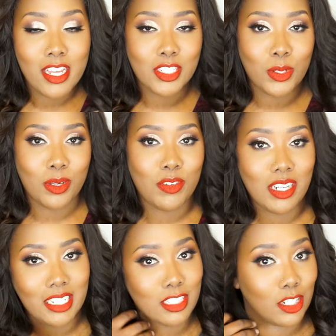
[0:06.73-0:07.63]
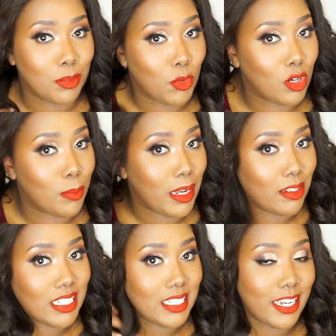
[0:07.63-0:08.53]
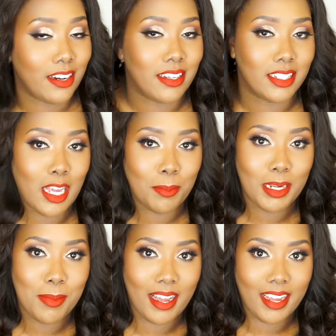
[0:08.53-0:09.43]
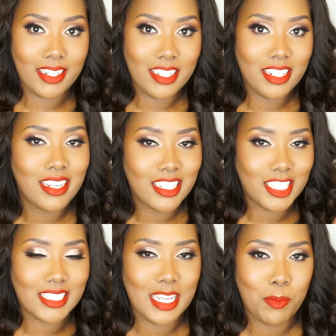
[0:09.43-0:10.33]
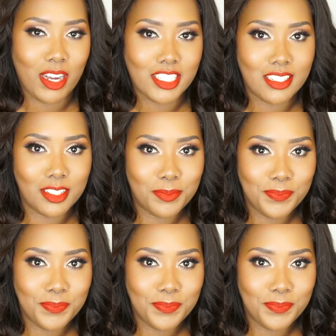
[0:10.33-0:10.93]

So if you'd like to learn more about this hair and the company behind it, just keep watching.